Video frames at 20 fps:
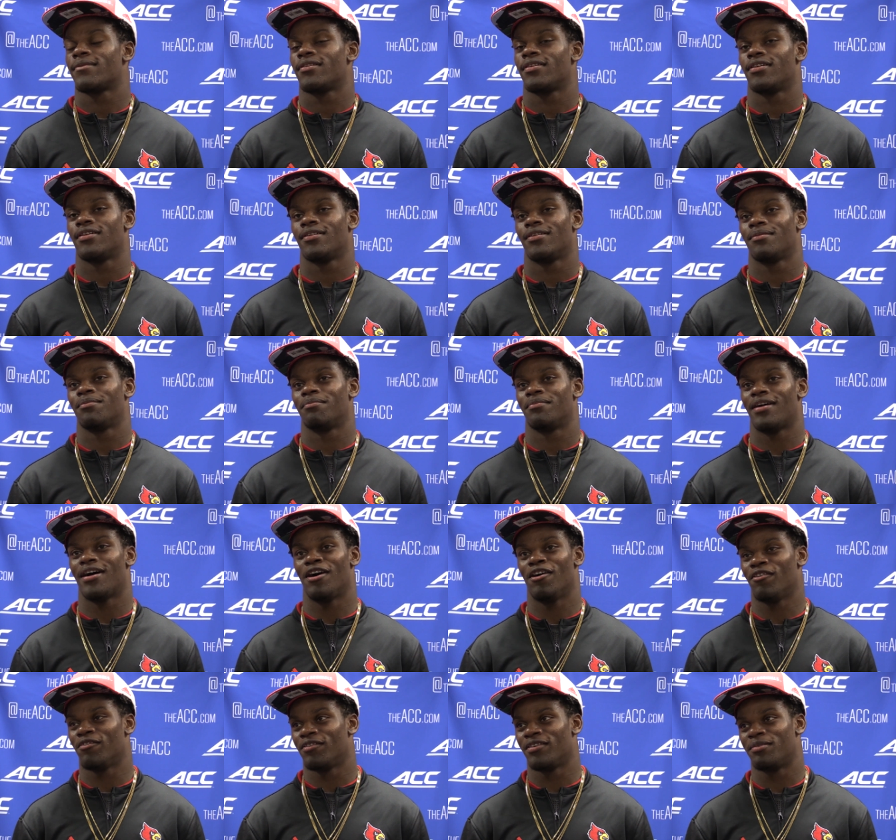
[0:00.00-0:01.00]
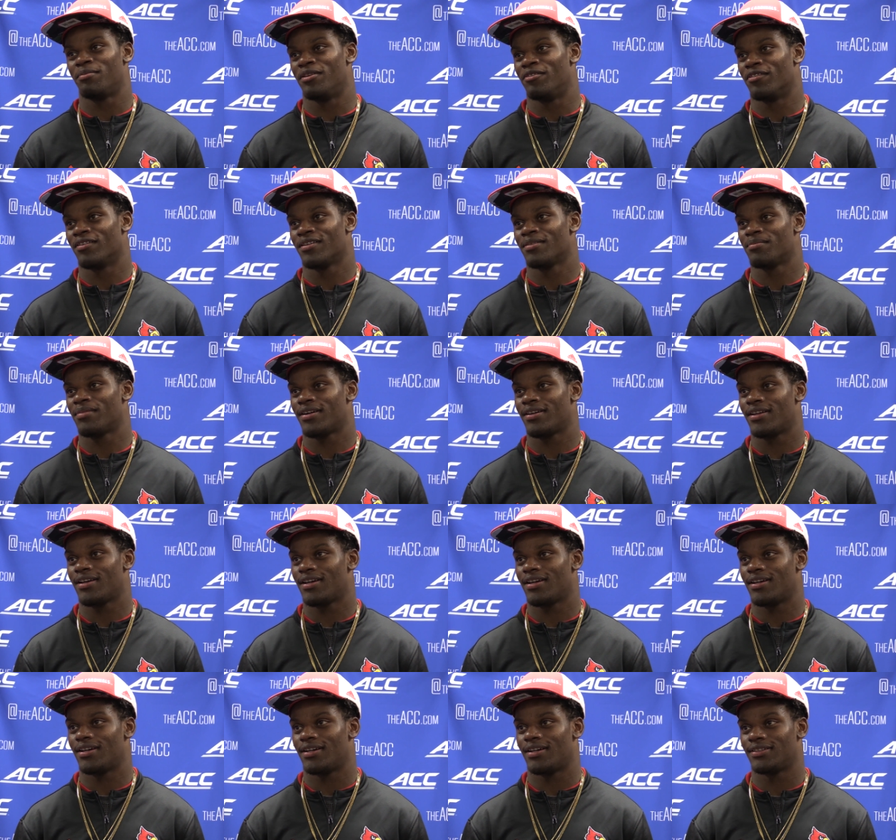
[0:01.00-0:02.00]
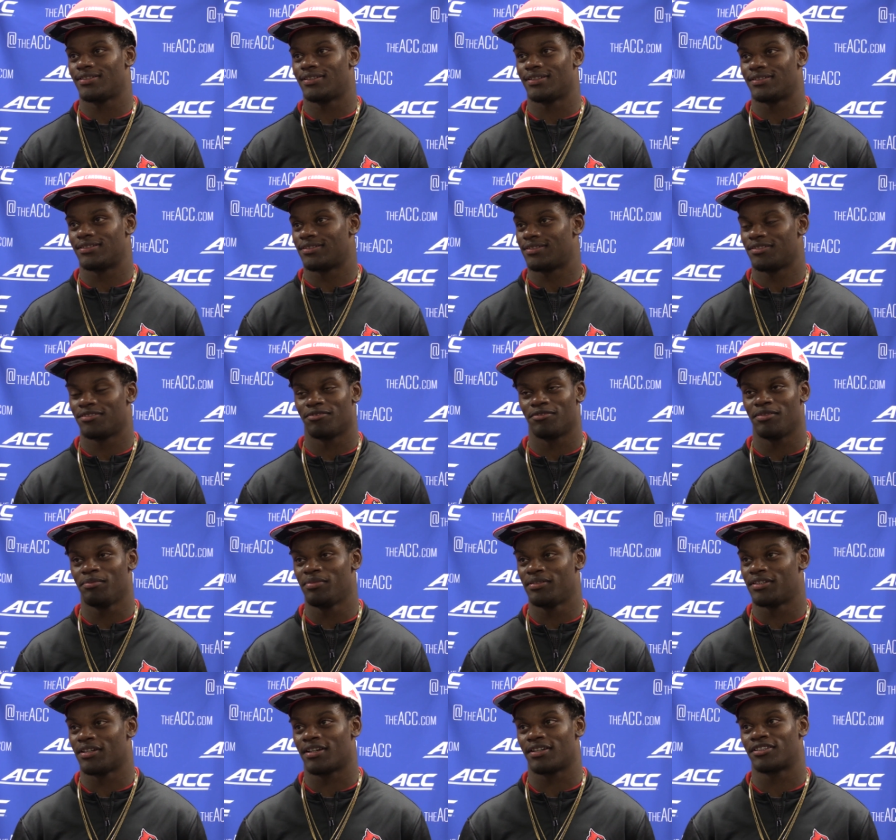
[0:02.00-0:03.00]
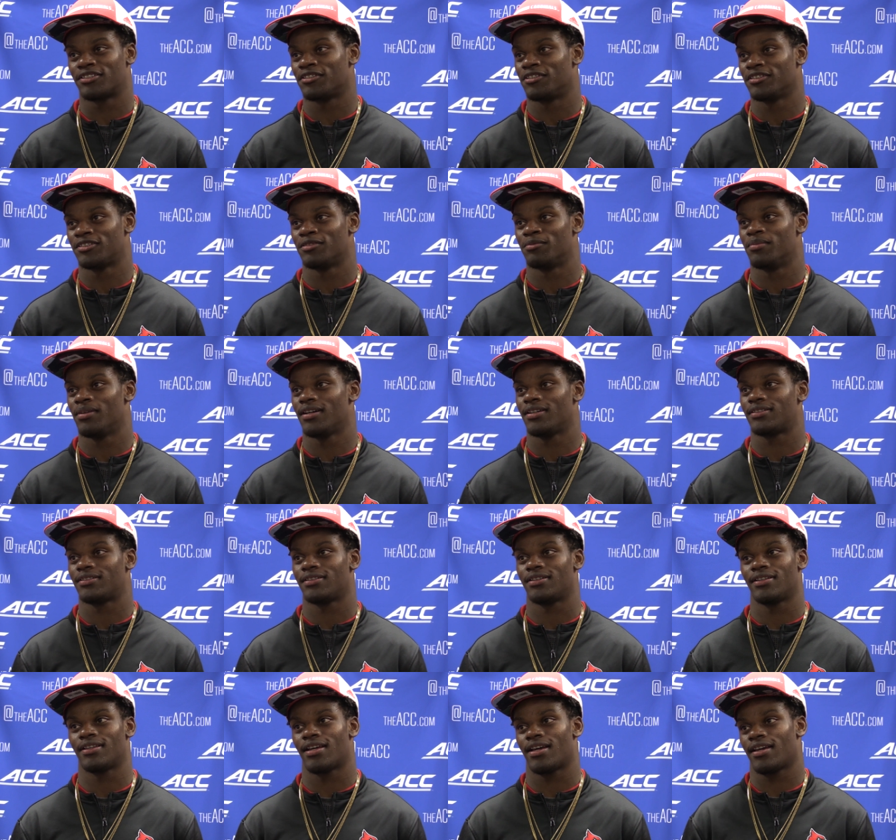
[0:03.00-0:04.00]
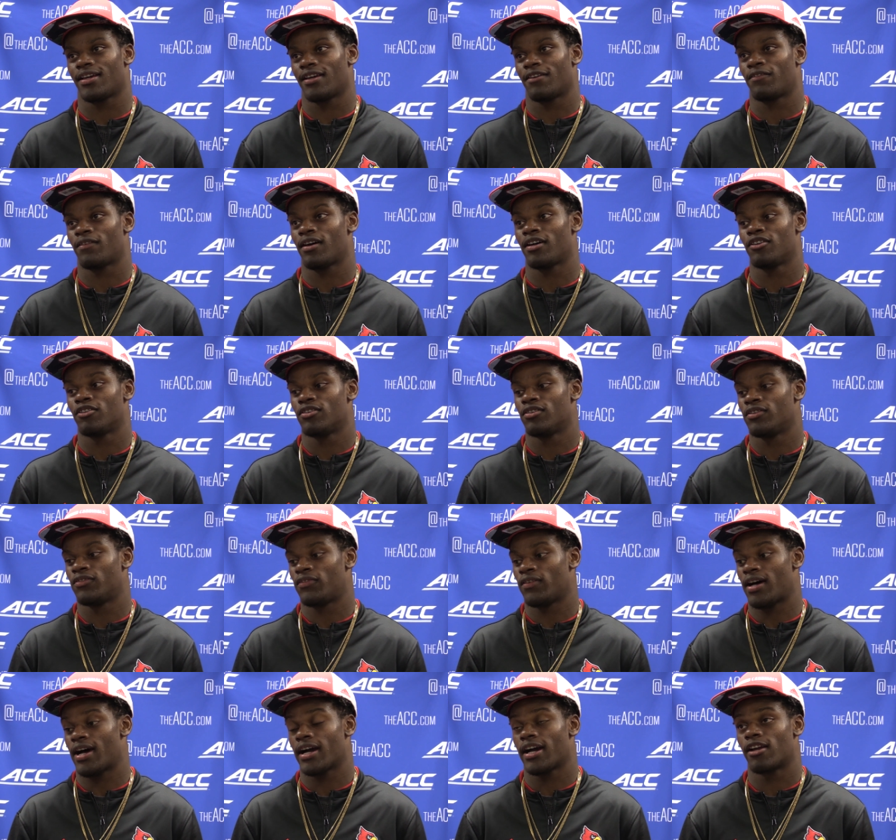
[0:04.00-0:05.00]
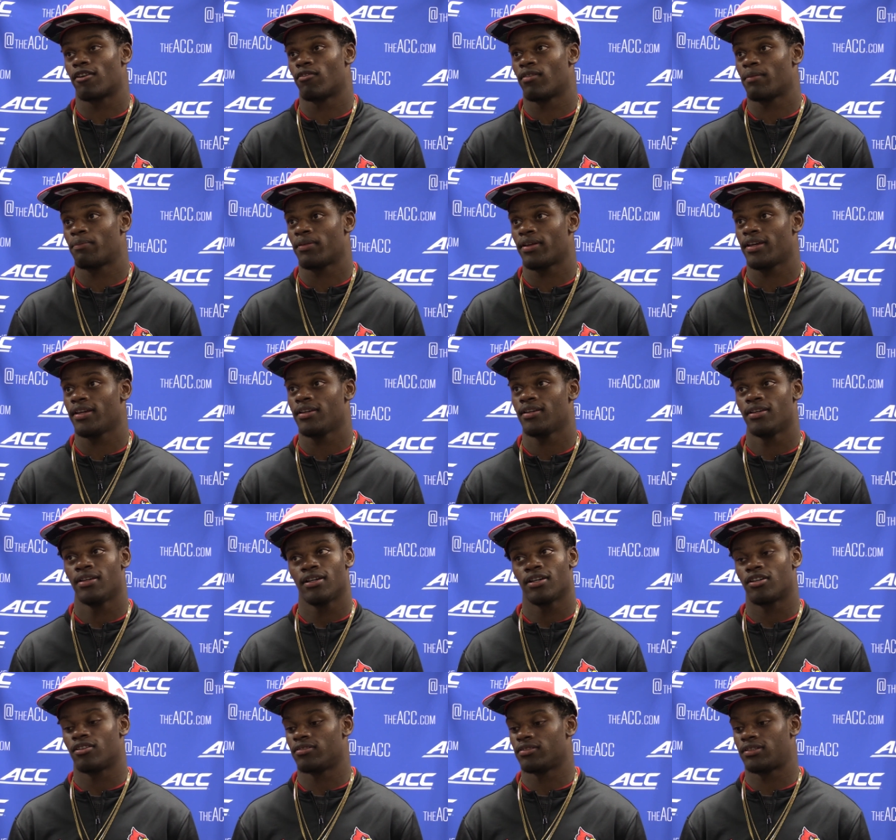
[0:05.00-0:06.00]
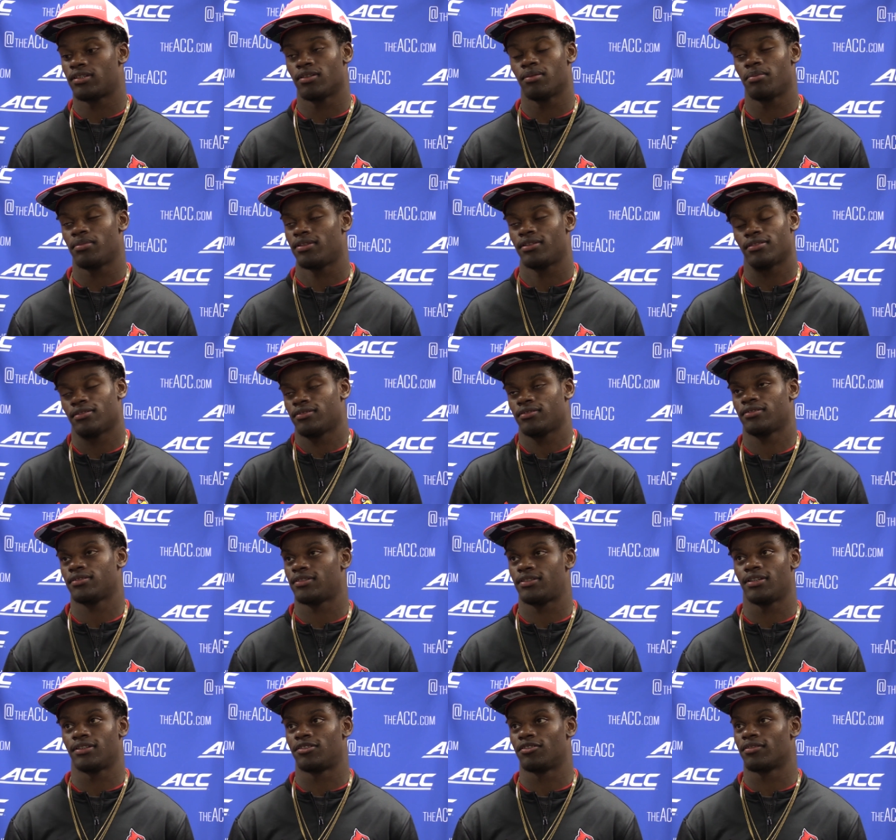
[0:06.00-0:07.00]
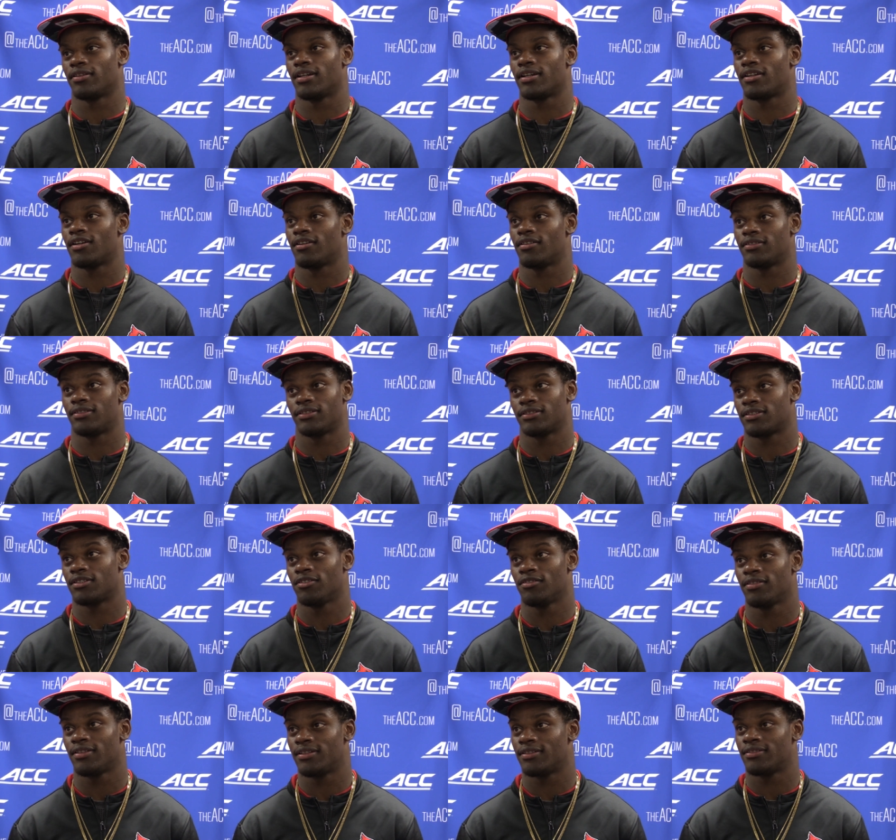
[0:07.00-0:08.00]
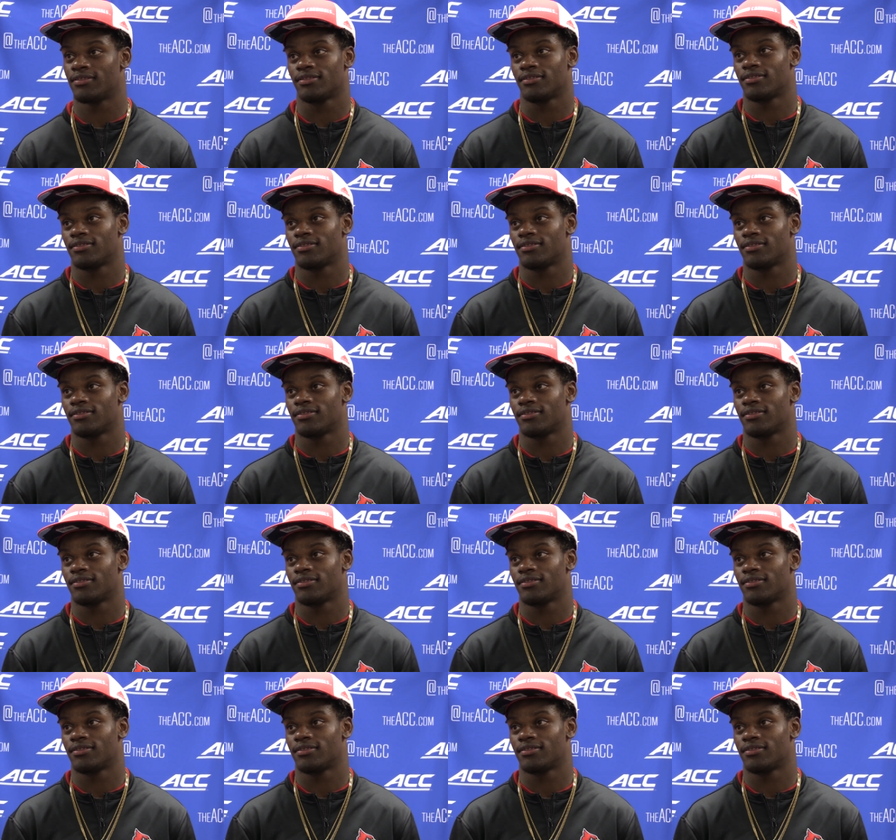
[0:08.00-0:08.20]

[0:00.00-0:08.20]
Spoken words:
I don't really be worried about that. We'd be trying to score so much. And, like, if I got a run play, coach told me, just don't get caught, just go with it.